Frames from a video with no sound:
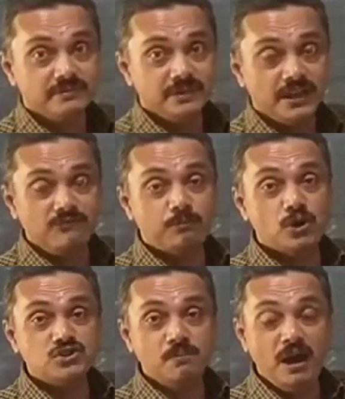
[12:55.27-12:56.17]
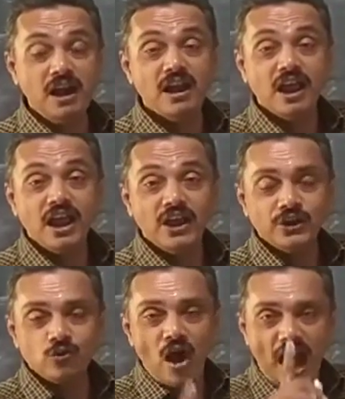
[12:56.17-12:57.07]
If possible,
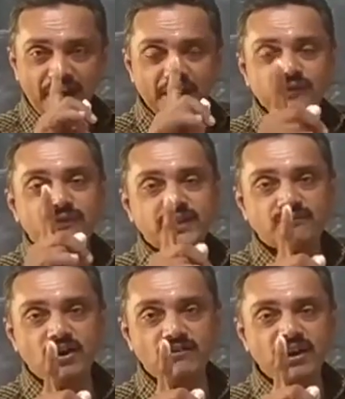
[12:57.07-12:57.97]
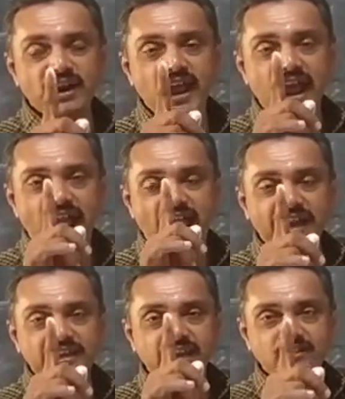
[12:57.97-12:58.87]
you identify the flower
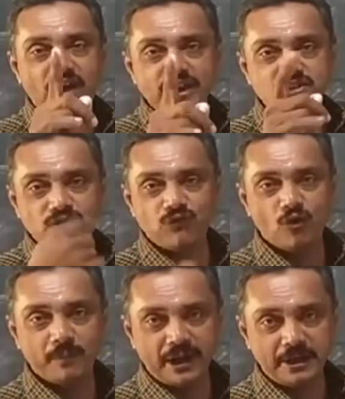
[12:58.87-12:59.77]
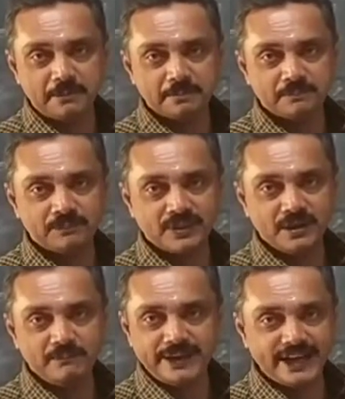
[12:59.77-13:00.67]
and give answer for me.
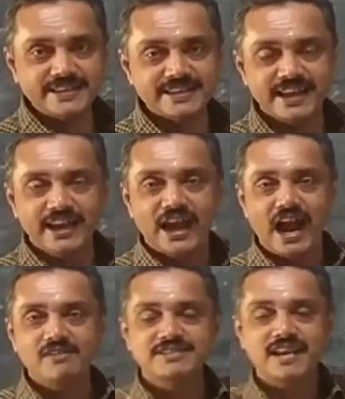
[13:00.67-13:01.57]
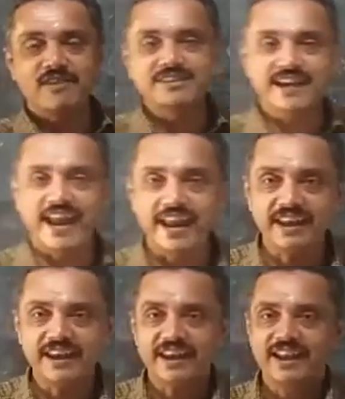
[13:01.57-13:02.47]
Because I will say once
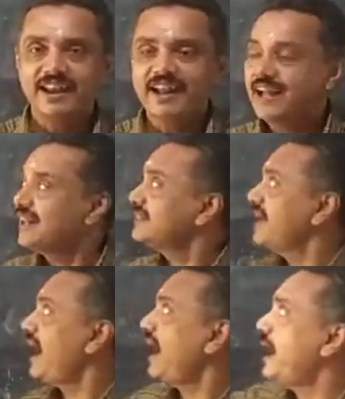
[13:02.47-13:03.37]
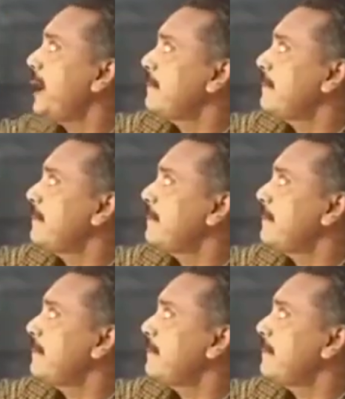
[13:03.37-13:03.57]
again, the